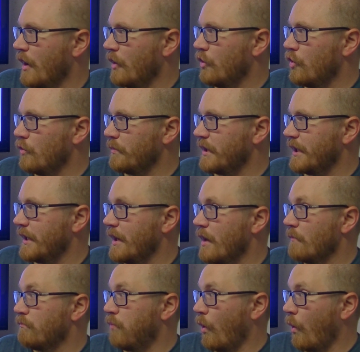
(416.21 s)
whom he
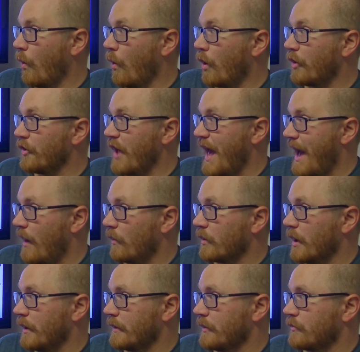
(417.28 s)
poured out
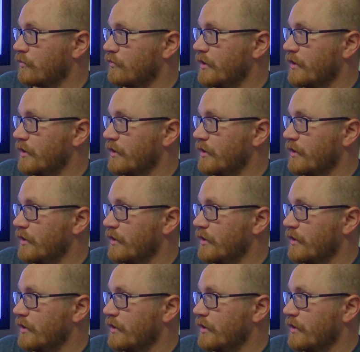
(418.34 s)
on us